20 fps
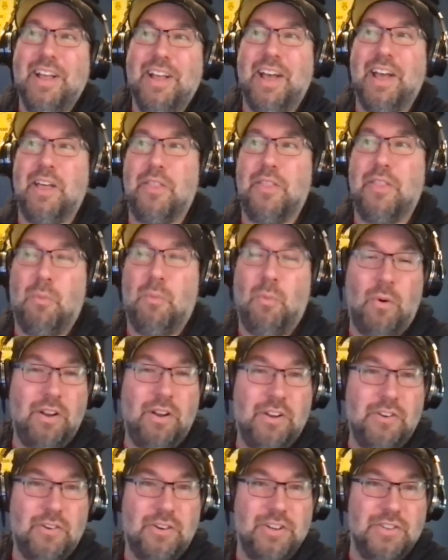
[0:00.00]
at
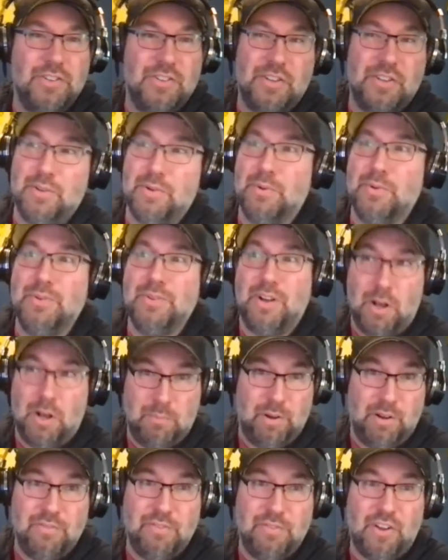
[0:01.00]
102
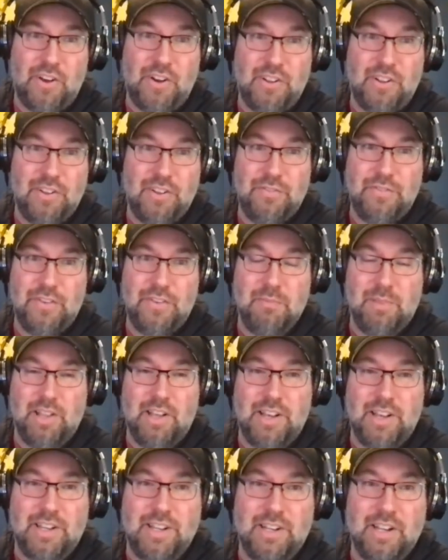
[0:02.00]
above the Hall of Fame
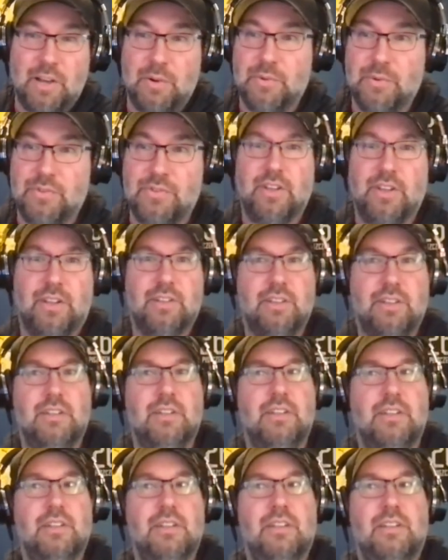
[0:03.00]
line, I was like,
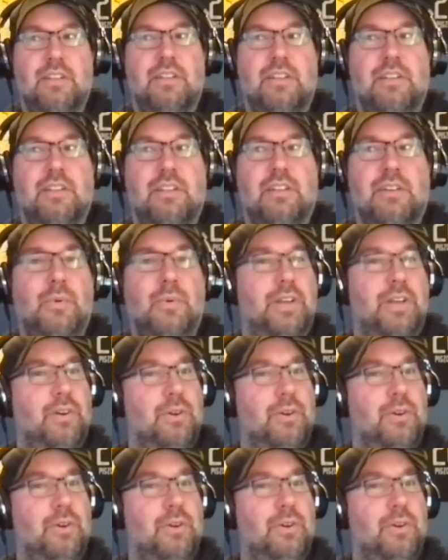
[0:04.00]
wait, who?